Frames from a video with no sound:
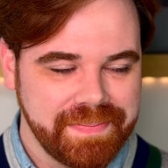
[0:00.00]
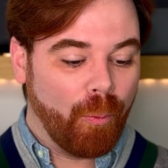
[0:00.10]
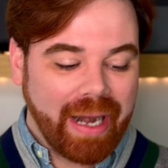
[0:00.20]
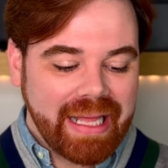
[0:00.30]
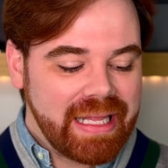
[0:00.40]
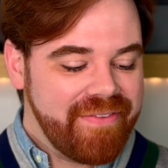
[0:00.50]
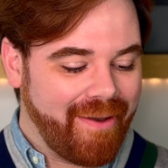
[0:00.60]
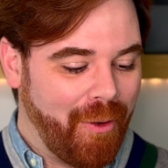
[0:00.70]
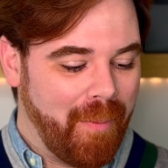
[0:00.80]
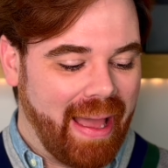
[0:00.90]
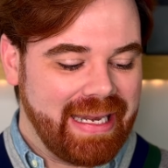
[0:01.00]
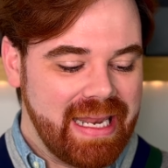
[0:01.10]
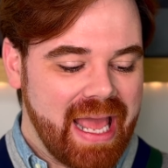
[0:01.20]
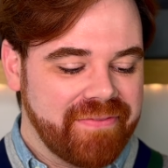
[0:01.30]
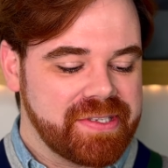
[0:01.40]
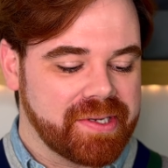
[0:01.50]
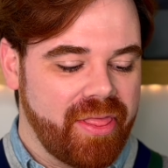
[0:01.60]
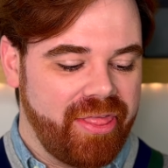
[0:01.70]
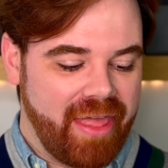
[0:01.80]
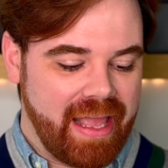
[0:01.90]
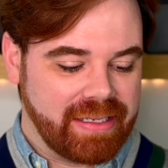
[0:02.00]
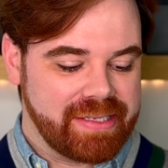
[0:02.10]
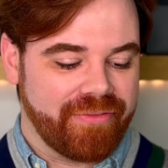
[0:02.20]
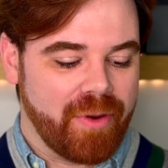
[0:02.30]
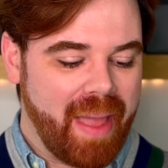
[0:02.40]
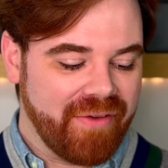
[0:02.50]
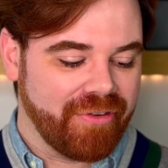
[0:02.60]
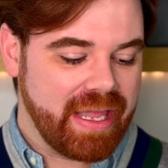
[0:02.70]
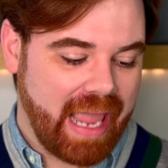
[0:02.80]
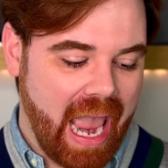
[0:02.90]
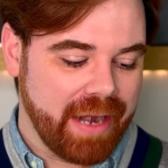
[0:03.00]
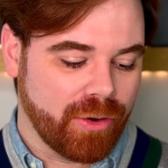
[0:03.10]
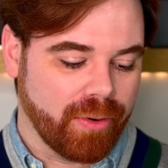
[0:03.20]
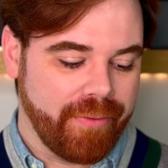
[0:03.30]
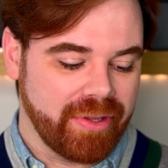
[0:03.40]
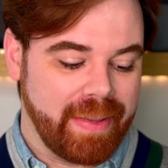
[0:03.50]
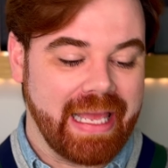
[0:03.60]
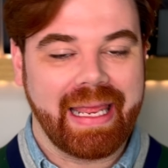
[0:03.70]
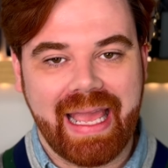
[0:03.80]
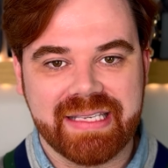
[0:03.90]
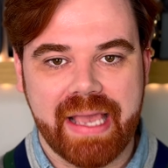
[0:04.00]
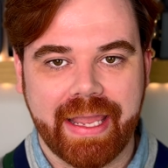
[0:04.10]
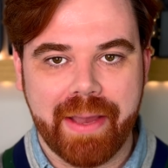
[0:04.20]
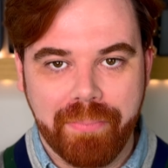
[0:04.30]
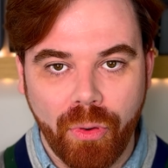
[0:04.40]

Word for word: "When I leave home, I need to have certain things from every category with me in case I get